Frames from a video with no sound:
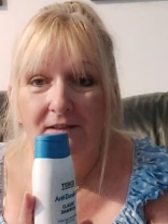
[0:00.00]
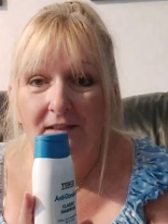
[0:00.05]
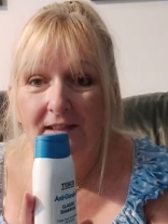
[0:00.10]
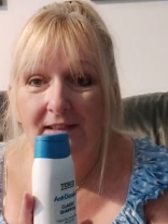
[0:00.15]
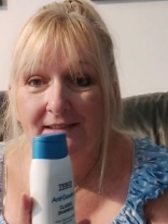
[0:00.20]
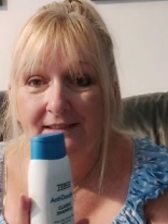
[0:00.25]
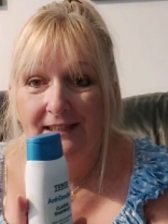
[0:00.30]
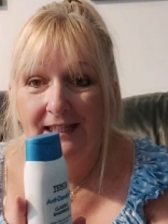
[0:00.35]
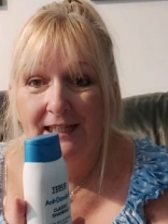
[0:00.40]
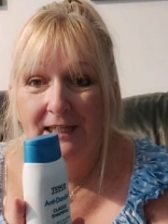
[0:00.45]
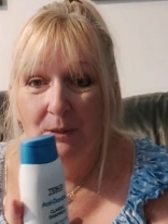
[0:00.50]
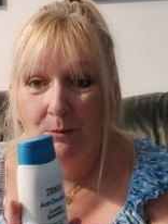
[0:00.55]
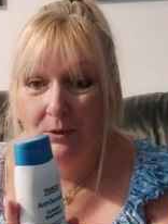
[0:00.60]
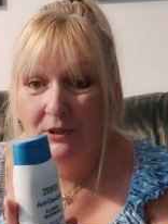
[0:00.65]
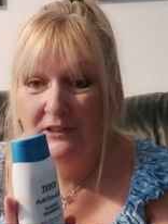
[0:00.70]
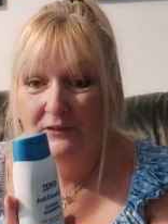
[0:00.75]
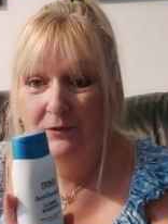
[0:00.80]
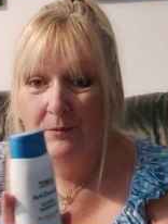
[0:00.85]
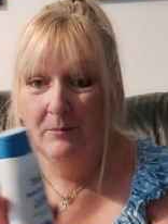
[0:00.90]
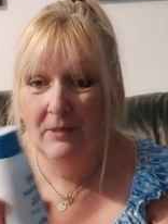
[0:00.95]
You're saying it
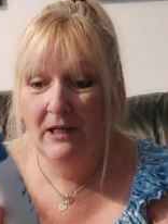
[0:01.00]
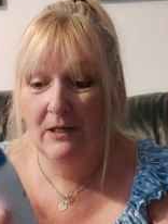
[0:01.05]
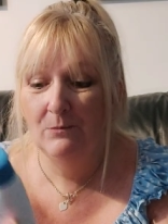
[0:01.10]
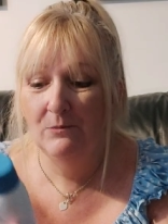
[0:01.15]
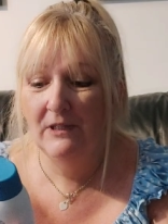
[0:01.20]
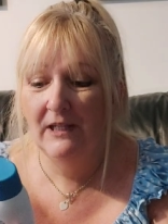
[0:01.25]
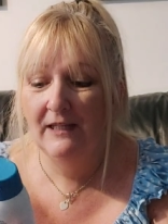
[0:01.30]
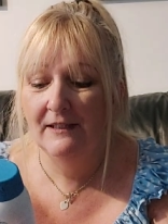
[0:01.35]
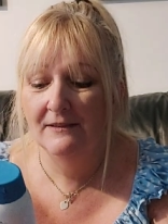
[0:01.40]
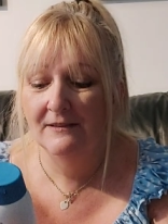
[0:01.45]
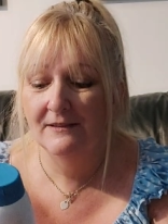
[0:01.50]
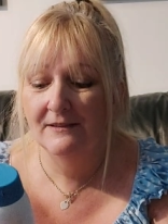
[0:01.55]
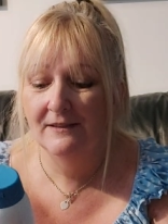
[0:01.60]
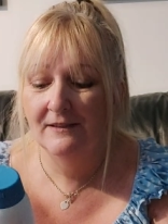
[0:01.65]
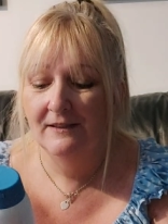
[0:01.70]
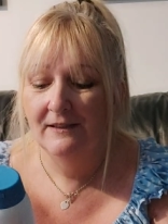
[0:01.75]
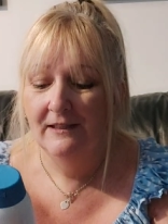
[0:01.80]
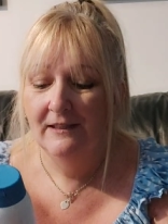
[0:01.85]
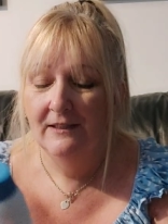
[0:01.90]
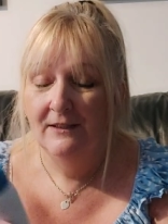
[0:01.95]
was from Poundland.
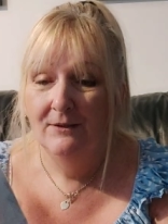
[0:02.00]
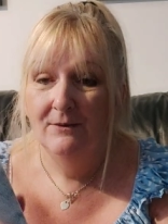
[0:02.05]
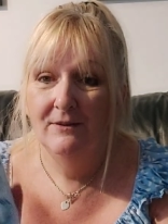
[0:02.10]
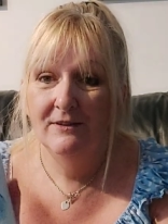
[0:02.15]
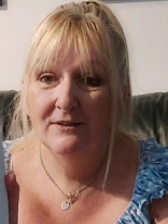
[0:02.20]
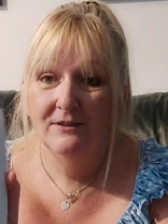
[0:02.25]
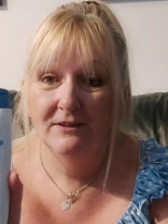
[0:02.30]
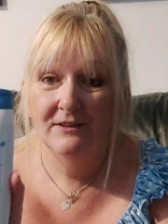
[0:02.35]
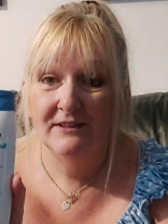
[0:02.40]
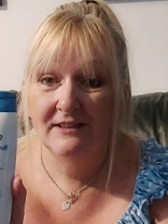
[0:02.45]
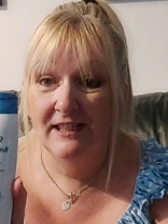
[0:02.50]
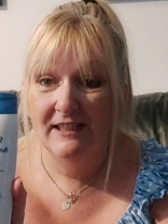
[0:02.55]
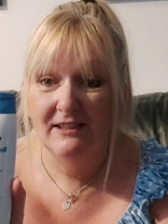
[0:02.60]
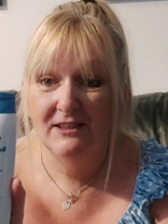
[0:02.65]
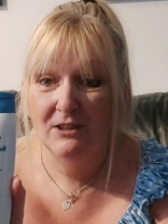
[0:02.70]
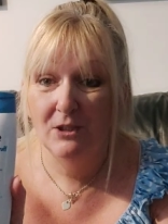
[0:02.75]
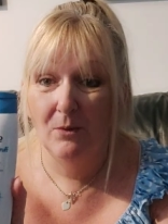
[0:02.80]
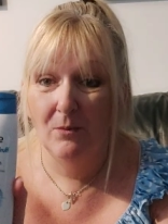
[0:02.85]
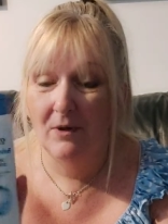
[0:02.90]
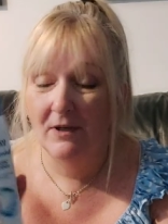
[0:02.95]
Well, it's got
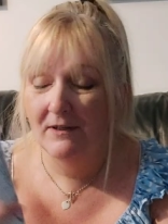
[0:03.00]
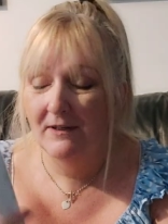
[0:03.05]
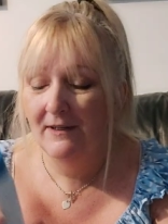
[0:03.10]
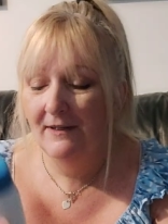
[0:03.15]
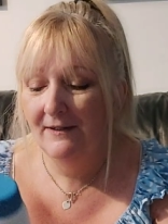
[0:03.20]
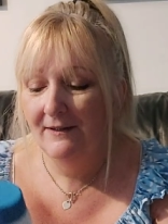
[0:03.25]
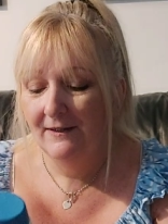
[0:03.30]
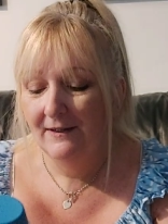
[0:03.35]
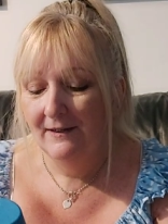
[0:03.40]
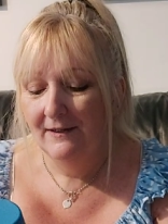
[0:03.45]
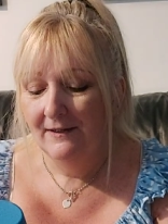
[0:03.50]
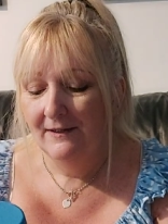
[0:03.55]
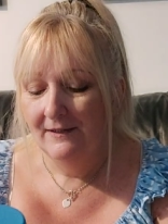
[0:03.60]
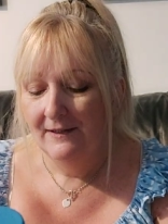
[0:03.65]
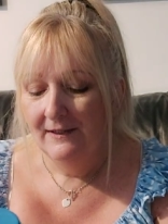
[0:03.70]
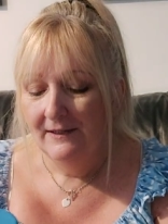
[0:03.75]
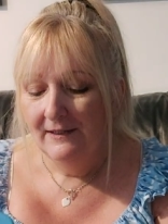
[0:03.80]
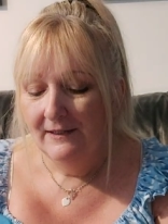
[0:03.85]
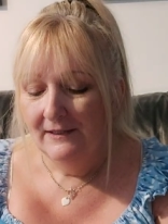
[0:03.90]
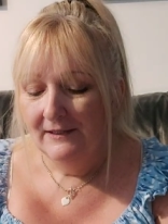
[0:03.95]
Tesco on it.
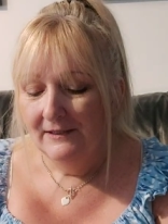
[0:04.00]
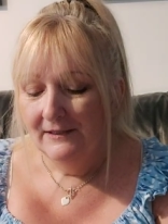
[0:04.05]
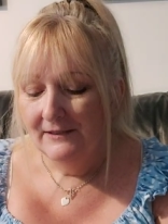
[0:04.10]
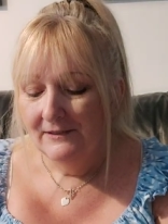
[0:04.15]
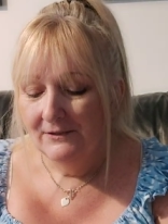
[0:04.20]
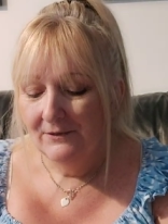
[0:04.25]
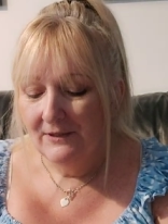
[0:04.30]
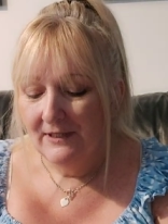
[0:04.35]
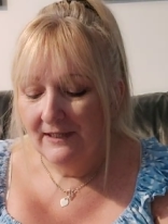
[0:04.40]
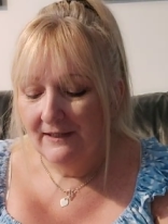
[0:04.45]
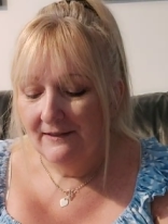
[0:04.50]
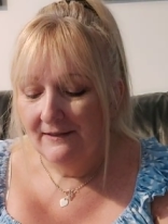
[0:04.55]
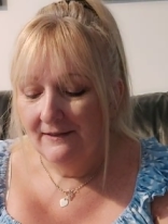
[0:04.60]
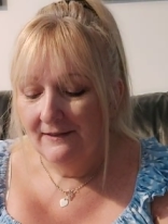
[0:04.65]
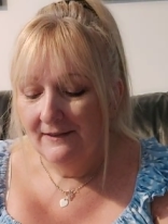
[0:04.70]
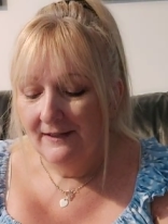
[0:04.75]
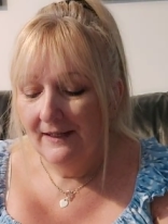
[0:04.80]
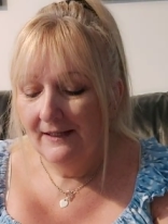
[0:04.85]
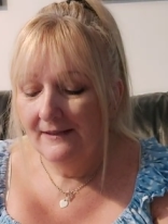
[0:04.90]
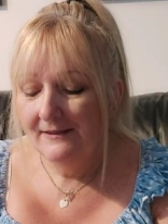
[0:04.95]
So yeah,
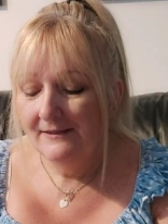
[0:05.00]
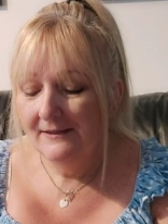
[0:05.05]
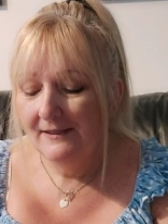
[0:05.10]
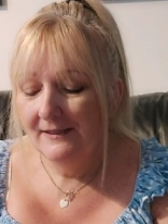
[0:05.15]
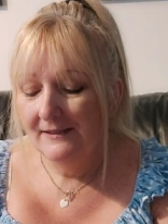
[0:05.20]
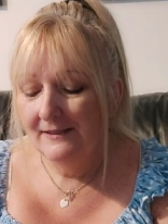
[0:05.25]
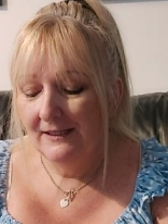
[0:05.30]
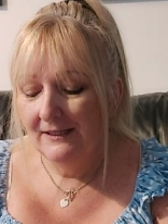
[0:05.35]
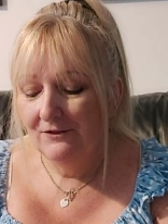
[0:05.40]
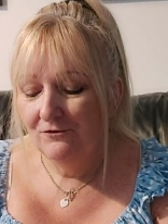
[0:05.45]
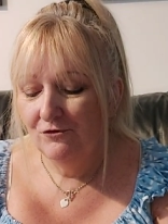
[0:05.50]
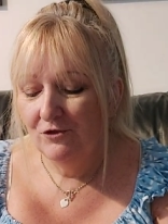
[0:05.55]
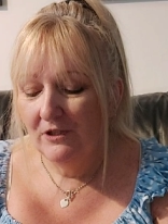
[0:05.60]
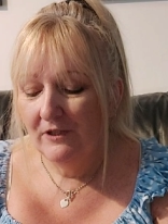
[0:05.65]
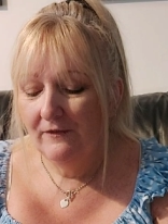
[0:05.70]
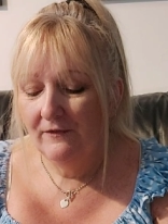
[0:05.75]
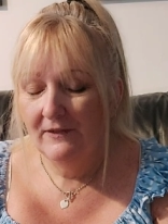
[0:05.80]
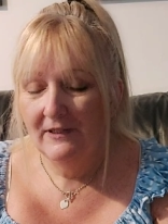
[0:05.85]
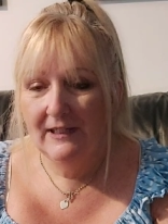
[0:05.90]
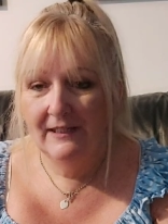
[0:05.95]

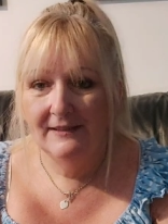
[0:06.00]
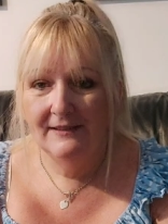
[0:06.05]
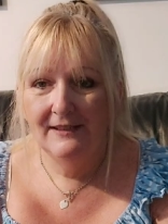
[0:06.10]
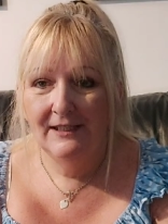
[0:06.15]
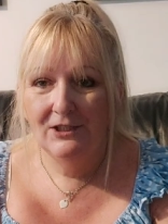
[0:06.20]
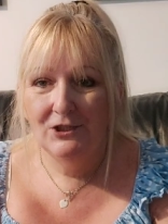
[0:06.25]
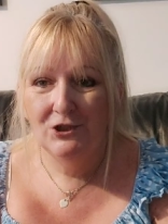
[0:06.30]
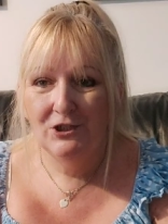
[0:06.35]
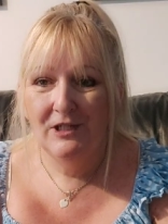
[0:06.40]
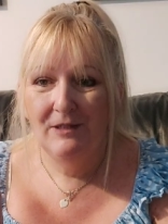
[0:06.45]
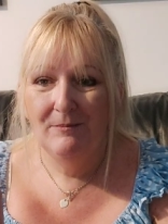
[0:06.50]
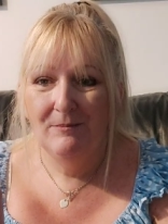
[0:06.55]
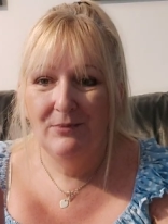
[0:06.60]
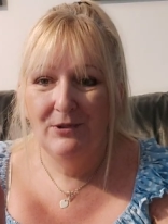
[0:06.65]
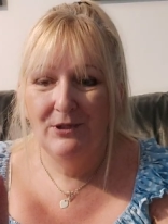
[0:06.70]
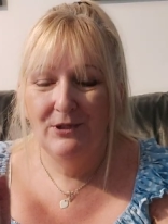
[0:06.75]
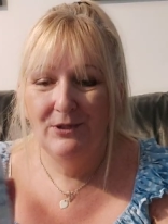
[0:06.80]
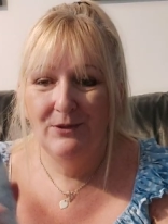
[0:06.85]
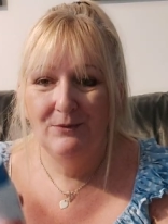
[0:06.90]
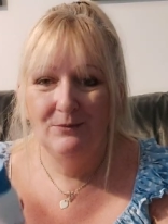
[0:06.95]
anti-dandruff classic
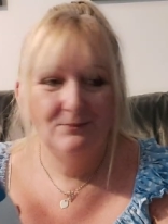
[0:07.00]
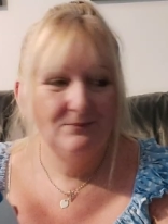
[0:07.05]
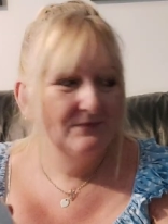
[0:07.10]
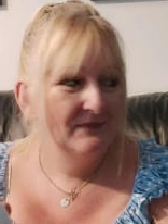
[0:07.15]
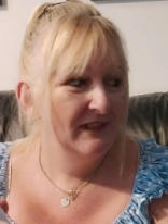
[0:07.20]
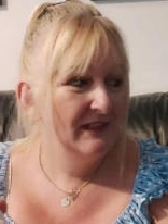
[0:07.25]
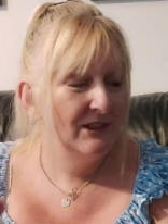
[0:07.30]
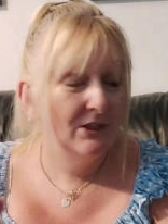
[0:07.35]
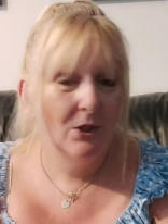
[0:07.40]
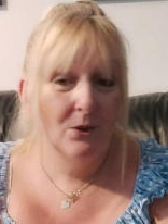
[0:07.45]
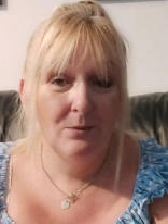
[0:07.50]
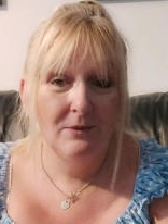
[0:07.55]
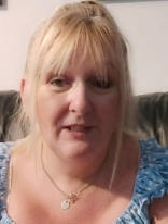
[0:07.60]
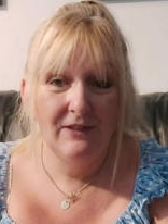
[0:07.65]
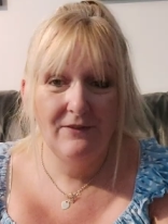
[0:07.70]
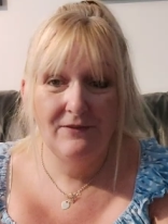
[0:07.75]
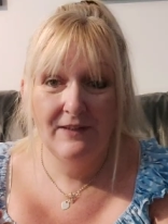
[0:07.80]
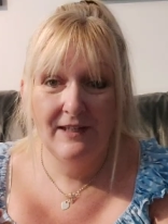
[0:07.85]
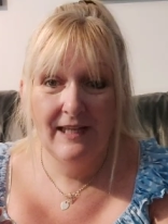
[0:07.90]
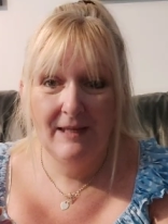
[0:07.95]
shampoo. And it's
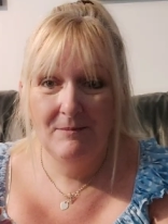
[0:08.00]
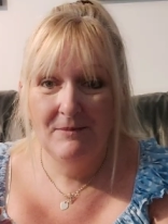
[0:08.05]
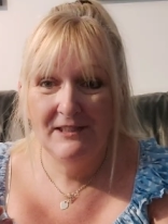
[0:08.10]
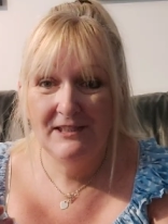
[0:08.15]
only for him.